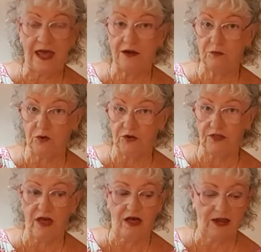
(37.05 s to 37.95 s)
and what are the
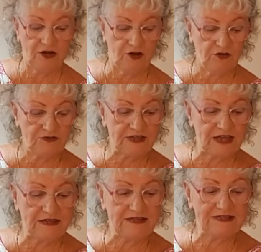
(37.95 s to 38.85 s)
high notes,
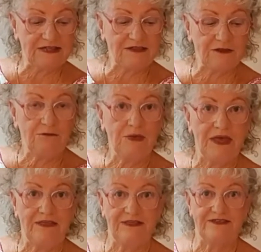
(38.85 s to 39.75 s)
and sift them
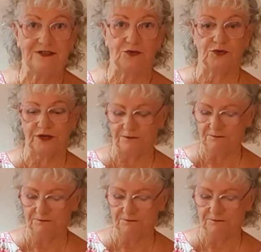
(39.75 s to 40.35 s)
in this order.